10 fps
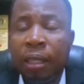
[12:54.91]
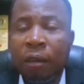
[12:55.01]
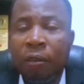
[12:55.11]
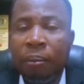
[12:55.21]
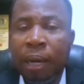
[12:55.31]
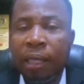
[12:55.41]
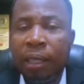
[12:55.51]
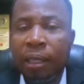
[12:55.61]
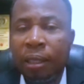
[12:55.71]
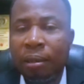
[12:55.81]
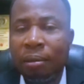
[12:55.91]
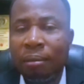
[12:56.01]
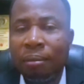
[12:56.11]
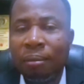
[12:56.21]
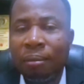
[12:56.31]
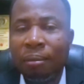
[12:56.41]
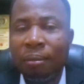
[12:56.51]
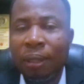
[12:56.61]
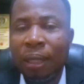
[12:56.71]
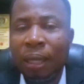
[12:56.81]
of emergency
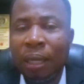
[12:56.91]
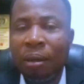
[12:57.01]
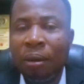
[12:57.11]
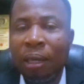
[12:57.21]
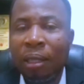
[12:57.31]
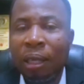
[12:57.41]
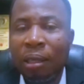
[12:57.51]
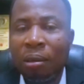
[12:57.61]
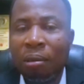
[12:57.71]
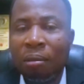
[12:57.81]
in the oil sector.